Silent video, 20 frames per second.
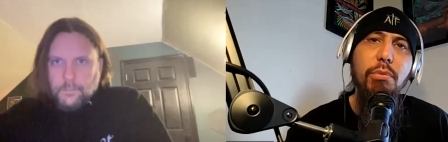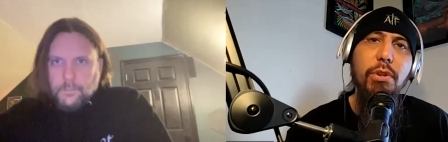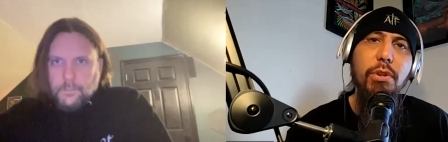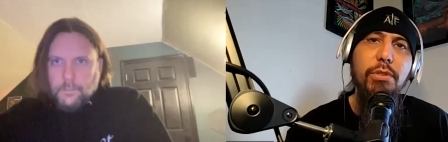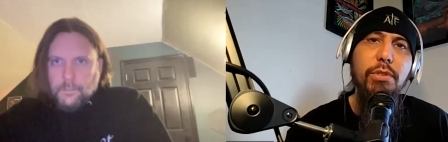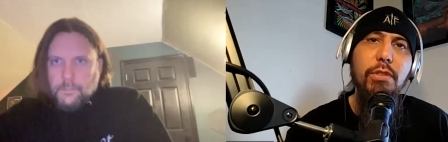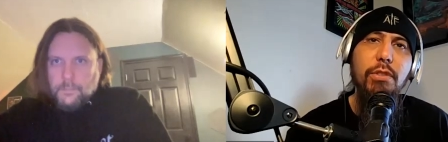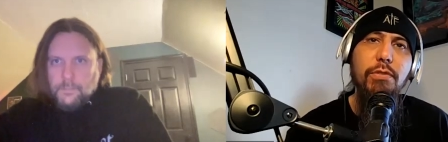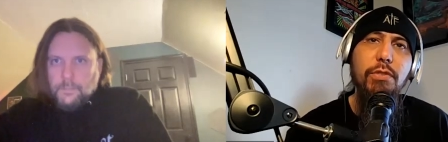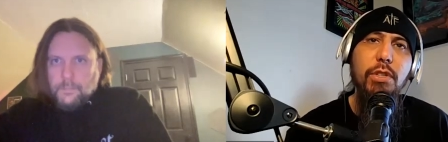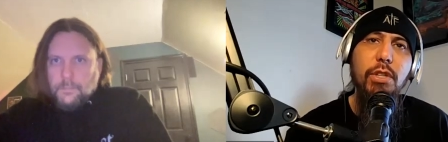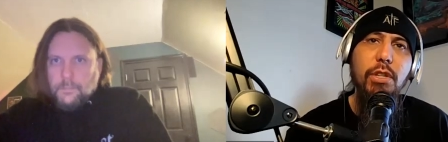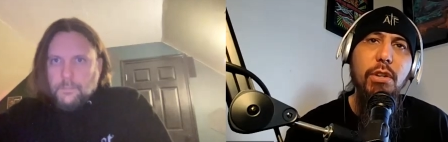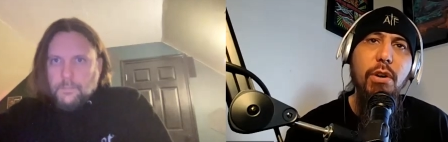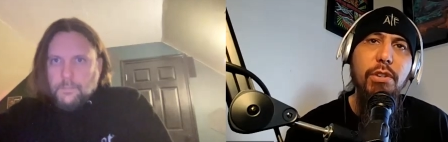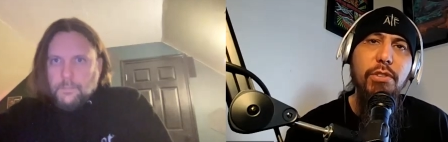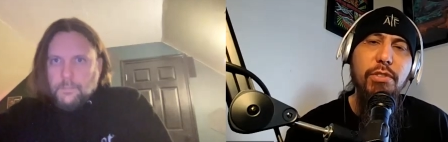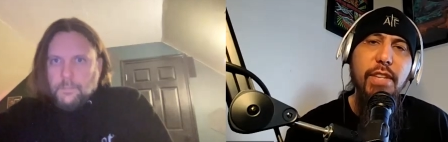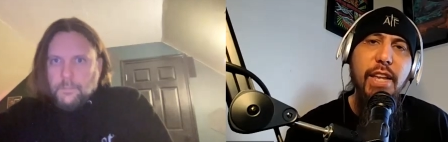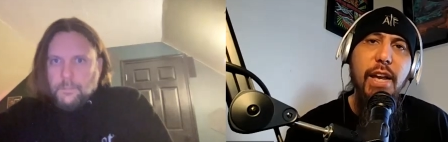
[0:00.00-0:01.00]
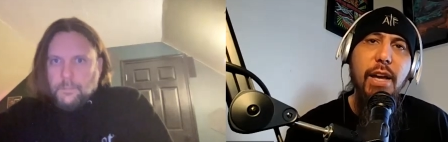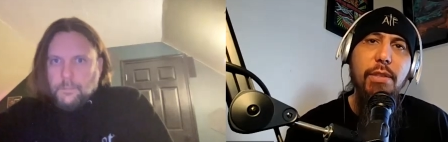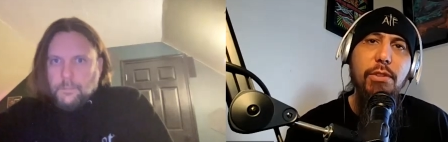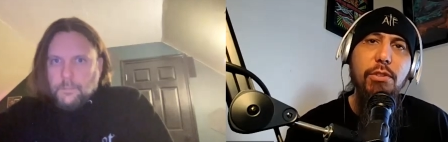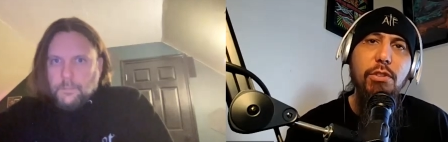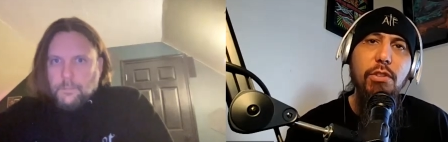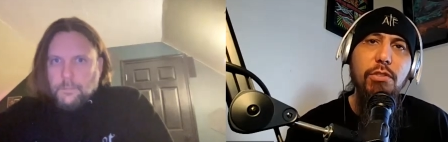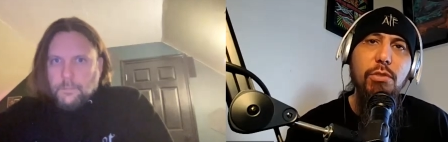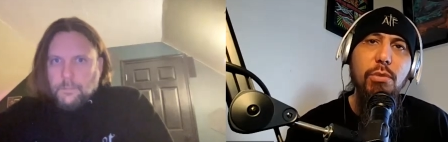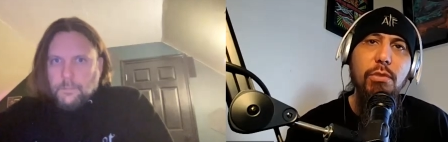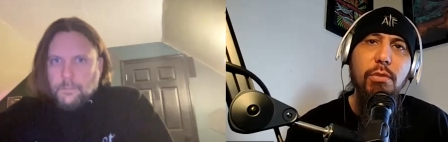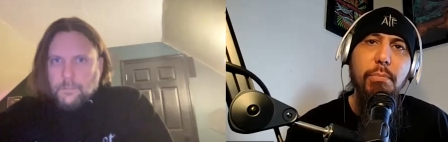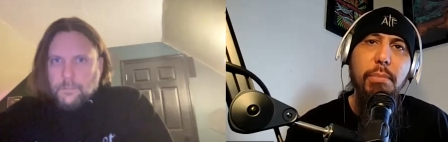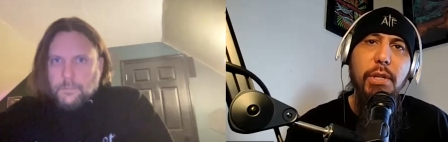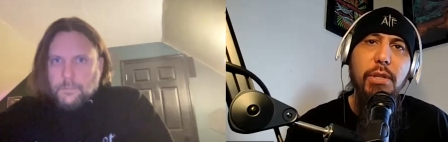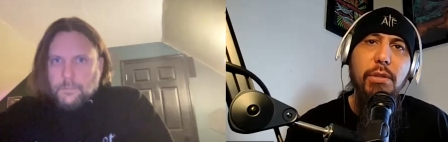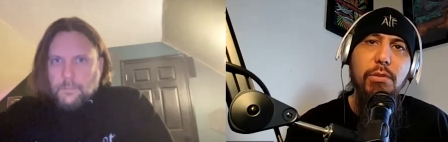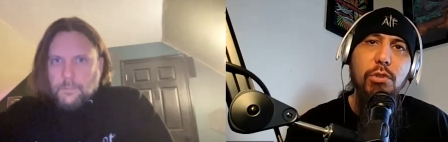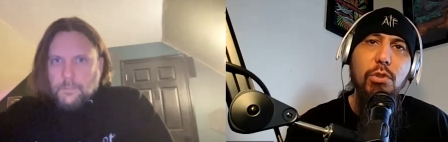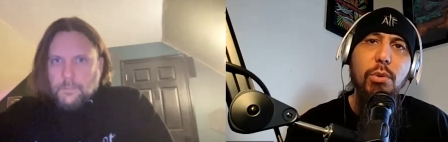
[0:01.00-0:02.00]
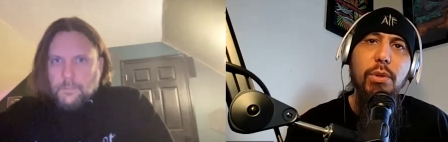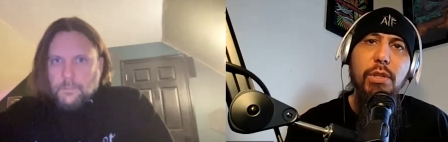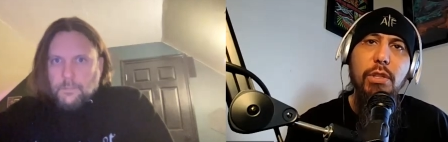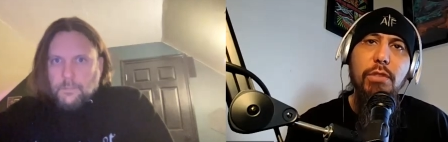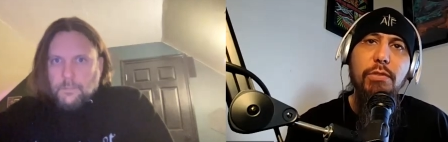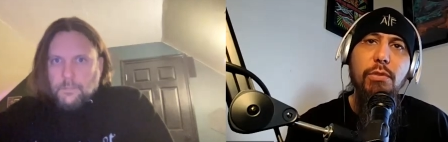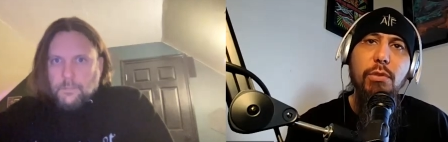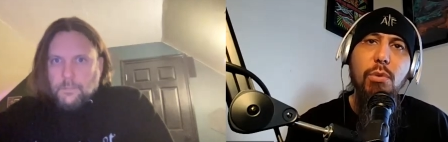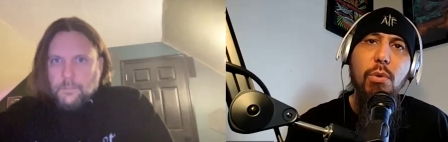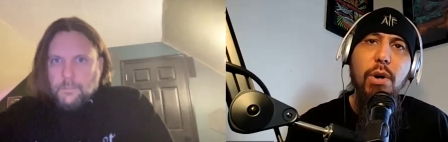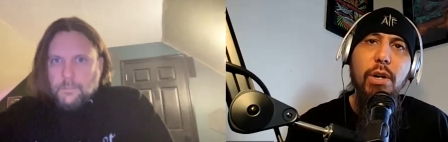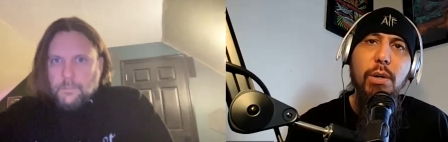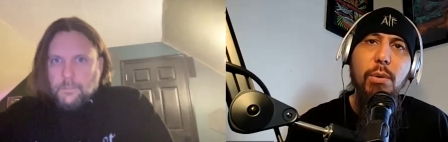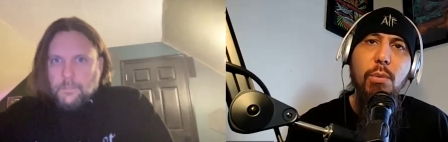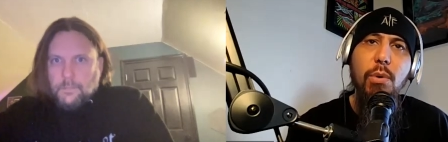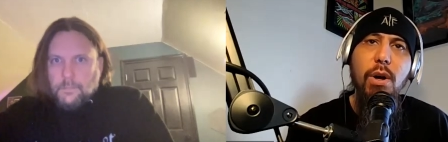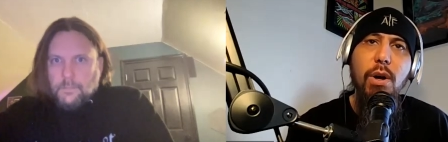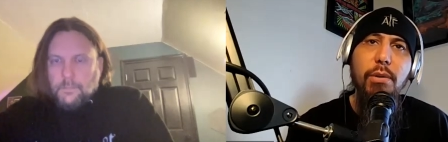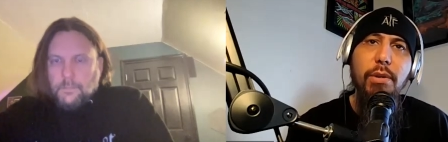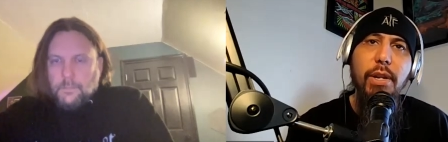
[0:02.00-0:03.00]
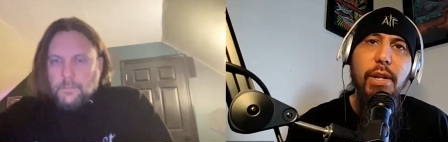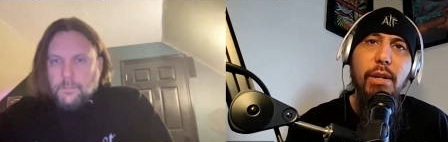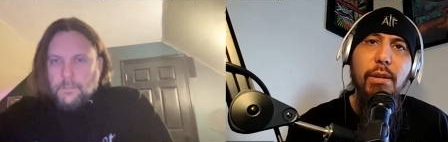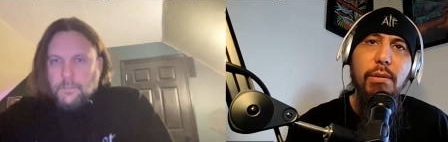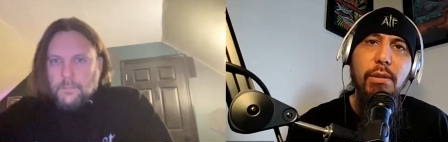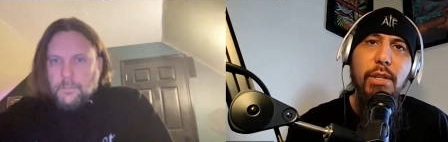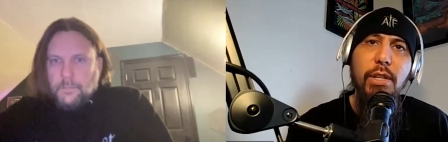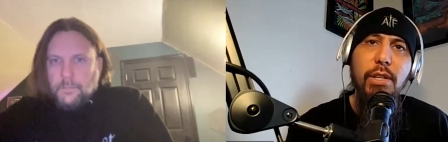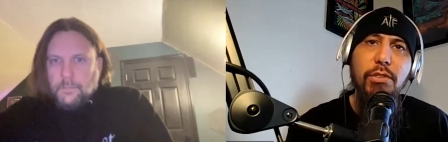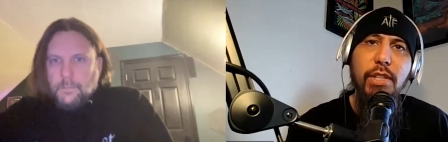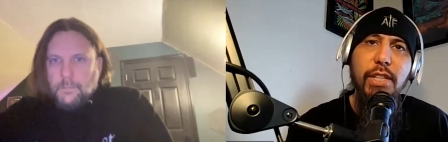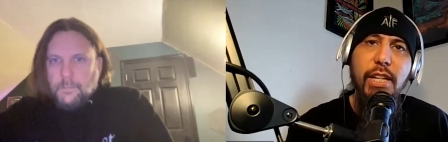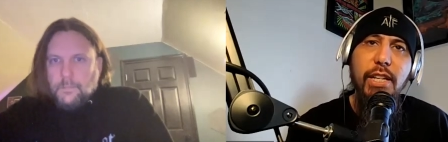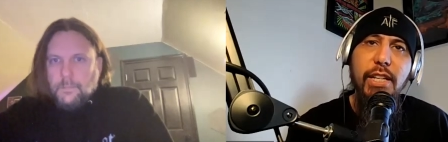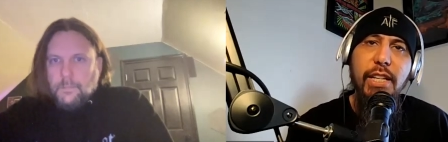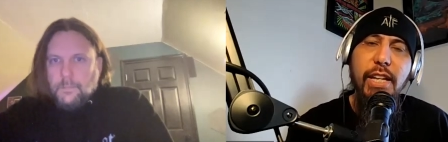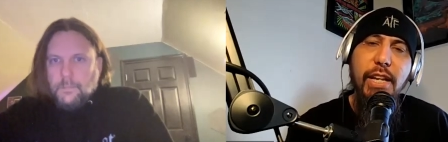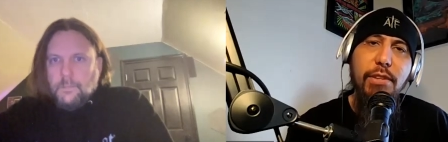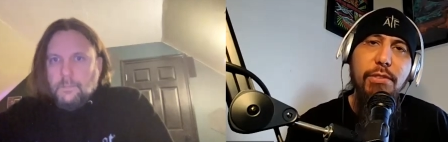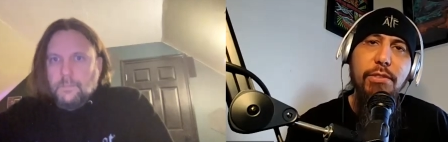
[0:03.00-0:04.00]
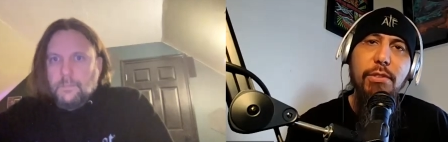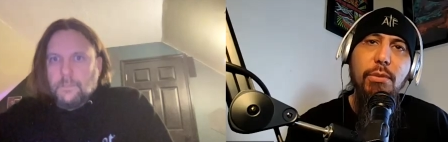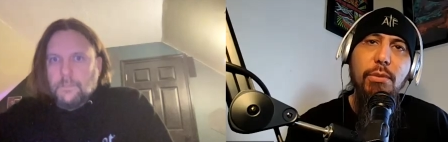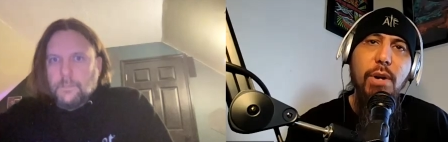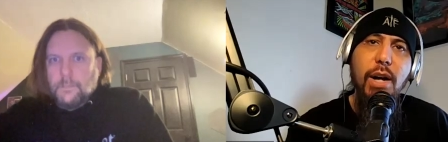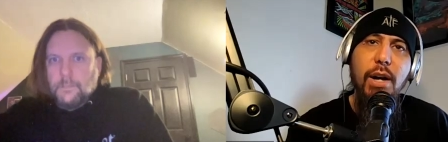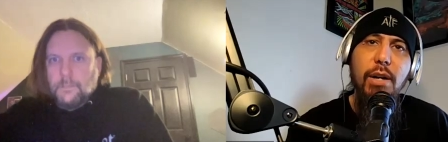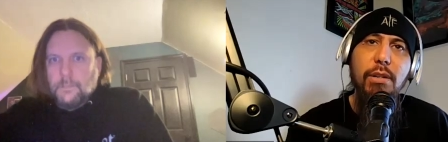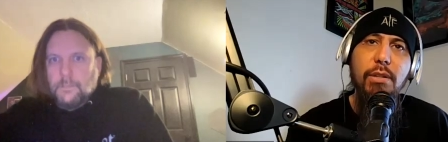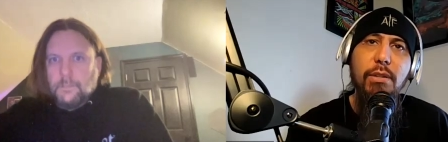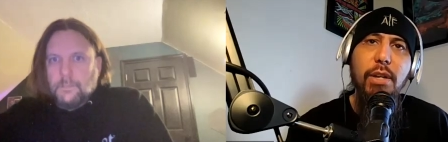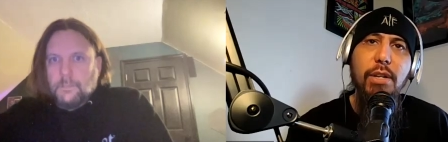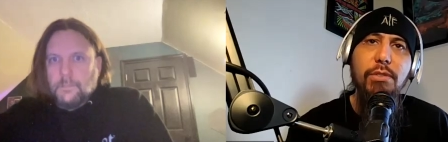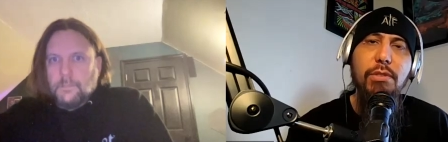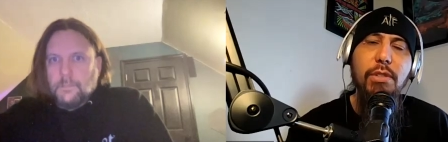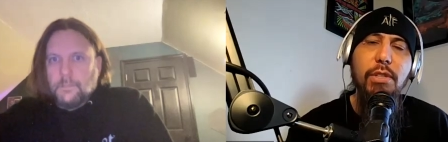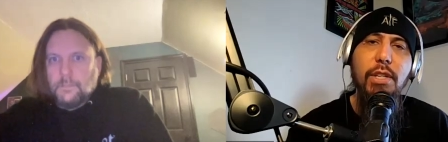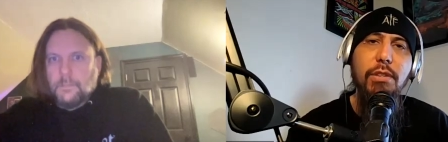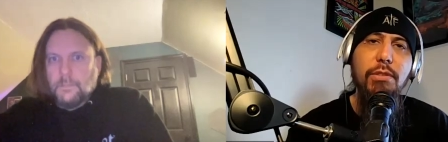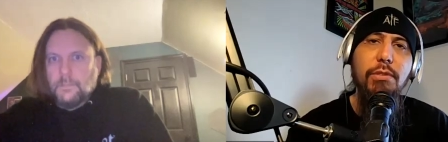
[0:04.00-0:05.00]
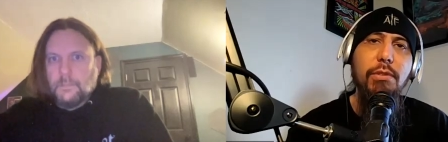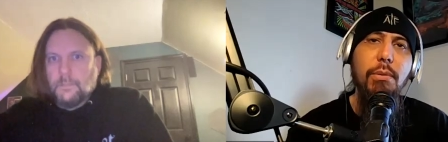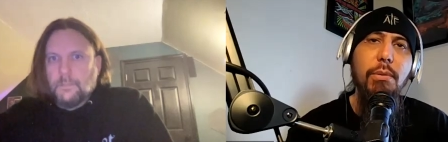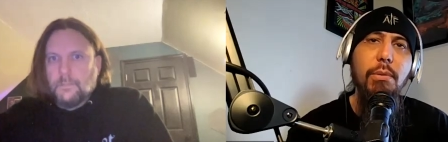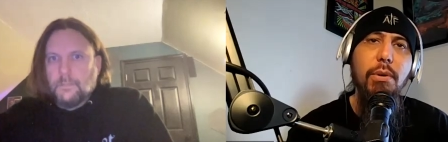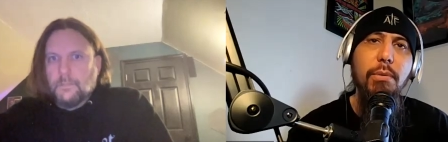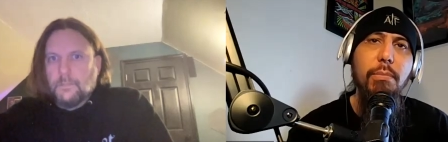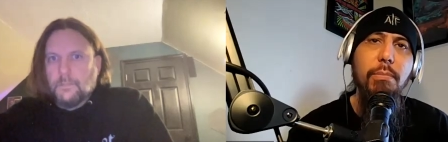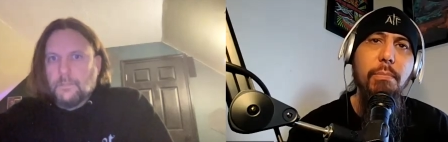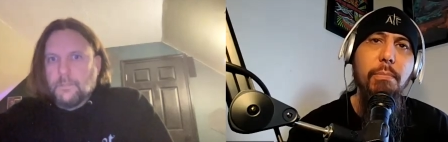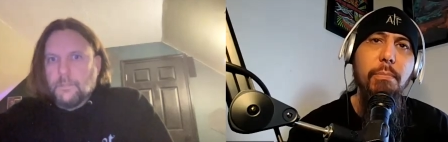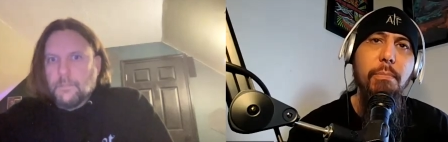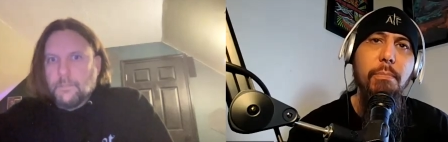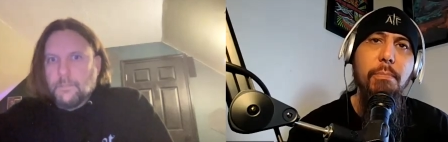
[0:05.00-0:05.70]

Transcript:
Speaker 1: process for you guys now that you've sort of been doing this for quite a while now? Is it getting easier or harder as the years go on?